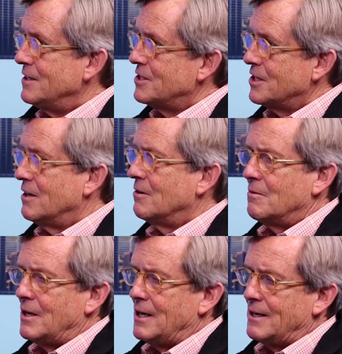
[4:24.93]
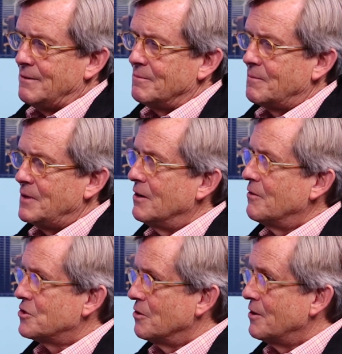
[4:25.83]
So,
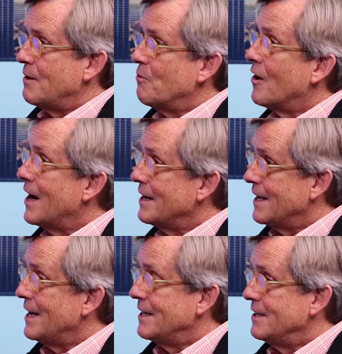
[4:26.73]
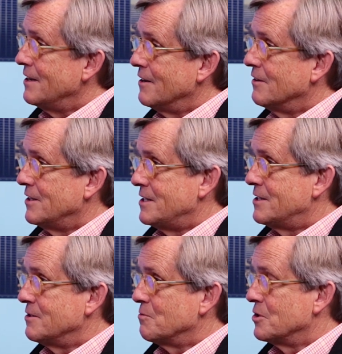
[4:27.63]
so they write that into their
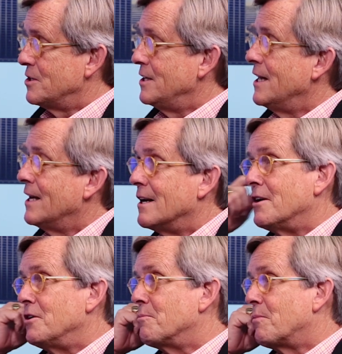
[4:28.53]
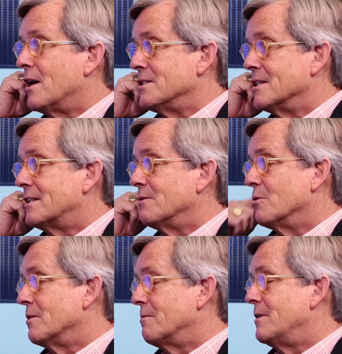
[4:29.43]
leases. We're seeing that in a new project that
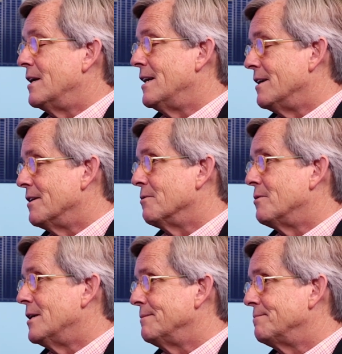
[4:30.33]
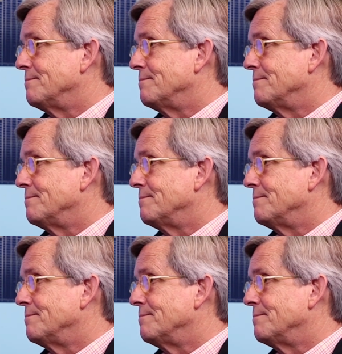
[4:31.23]
we're getting underway.